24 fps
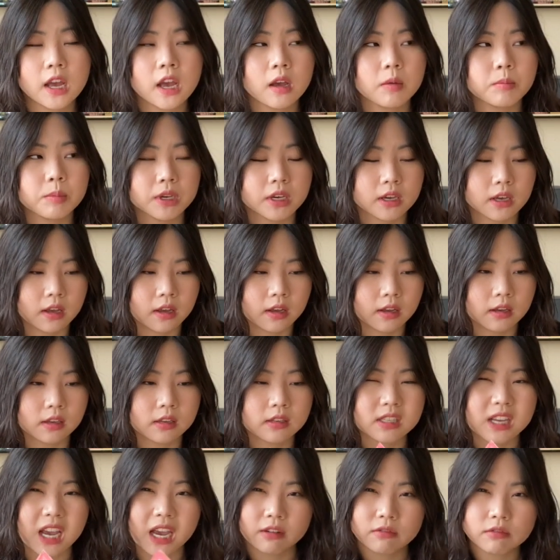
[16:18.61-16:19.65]
because
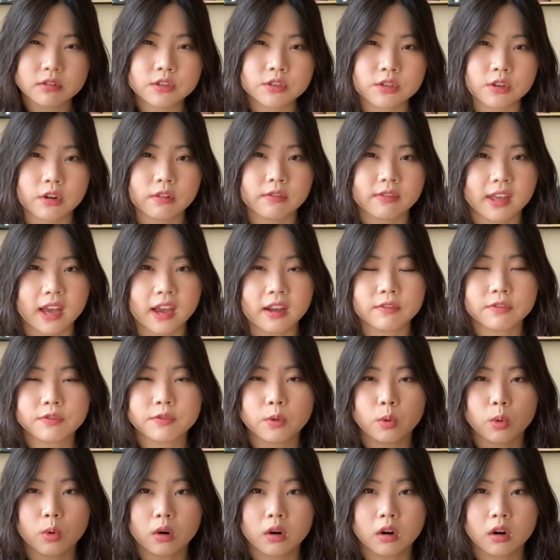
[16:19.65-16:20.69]
I reserve that
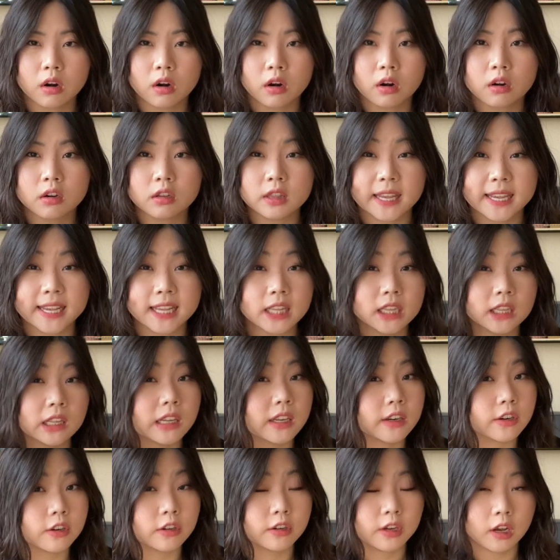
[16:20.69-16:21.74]
for like
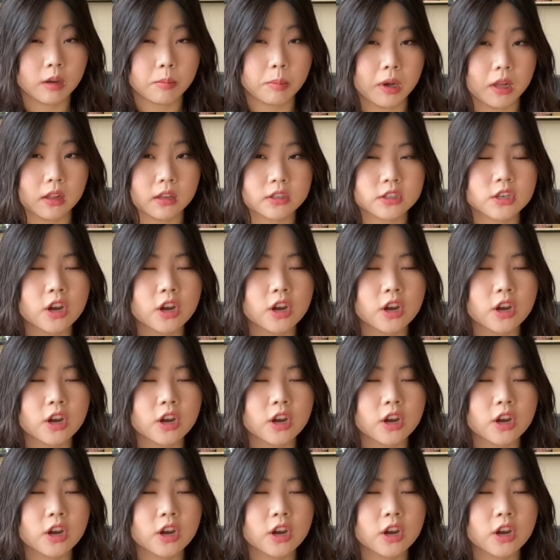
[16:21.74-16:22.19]
glitter nail polish.